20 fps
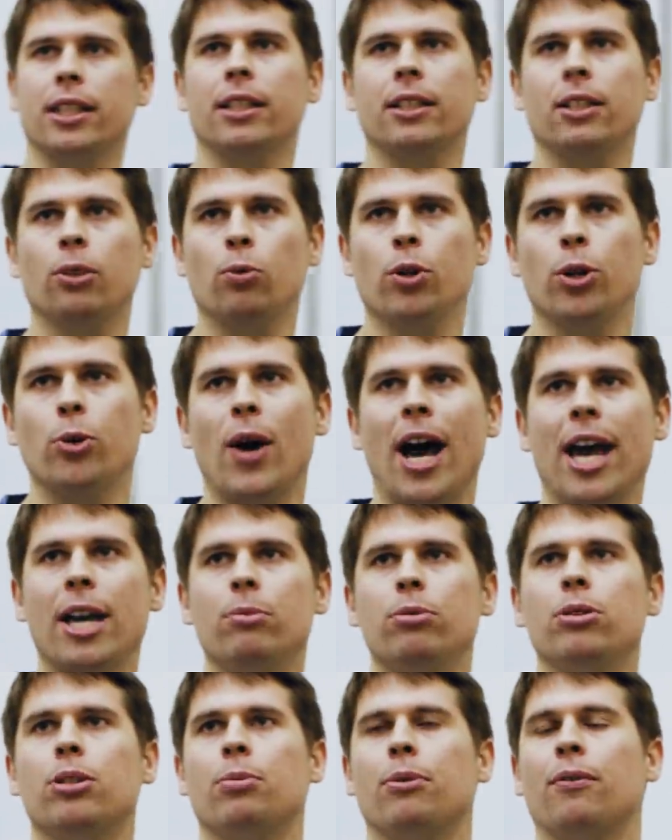it that we were
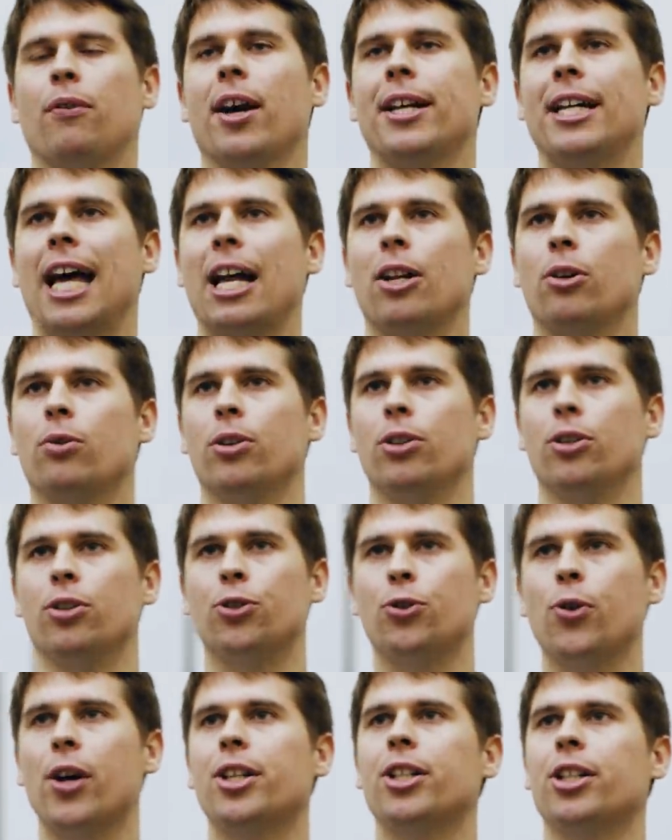able to provide adequate
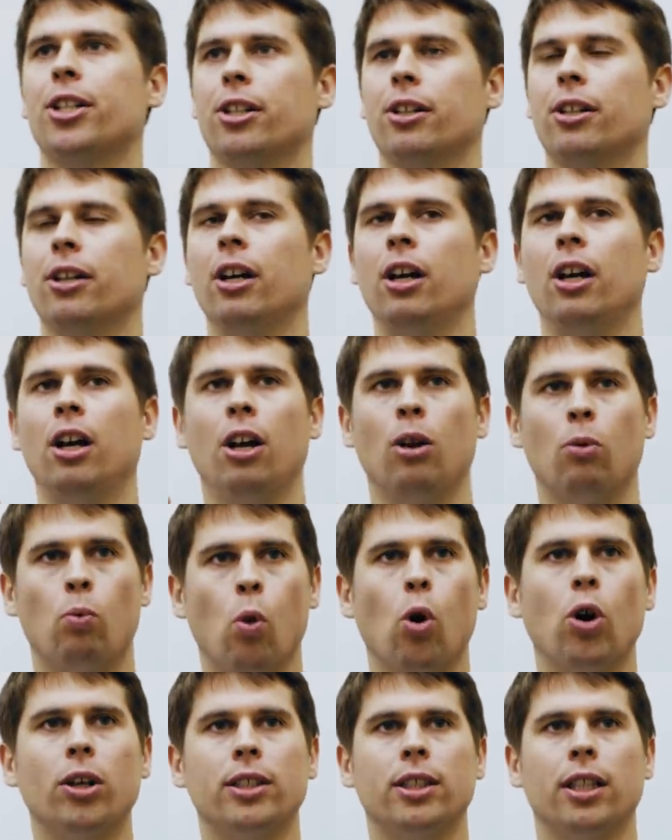nutrition,
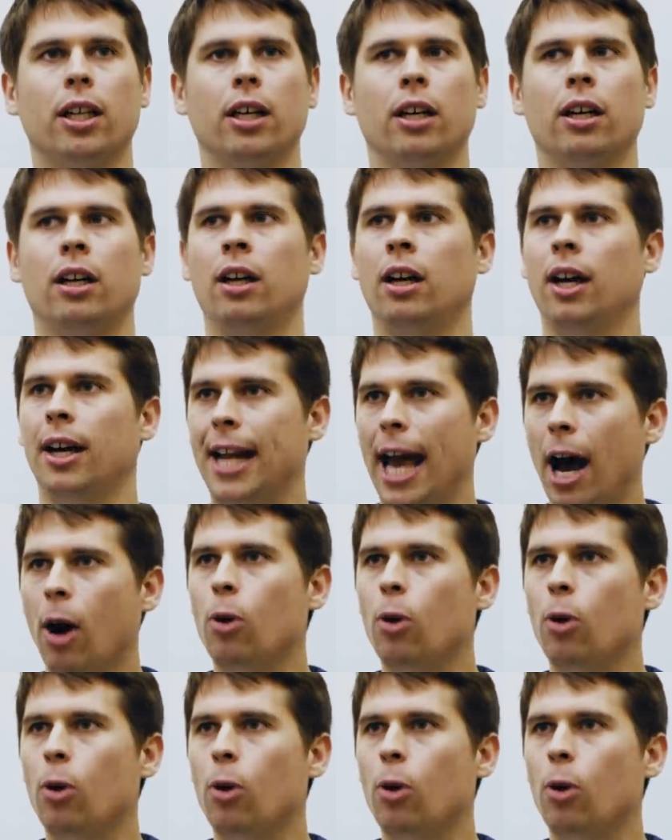water, and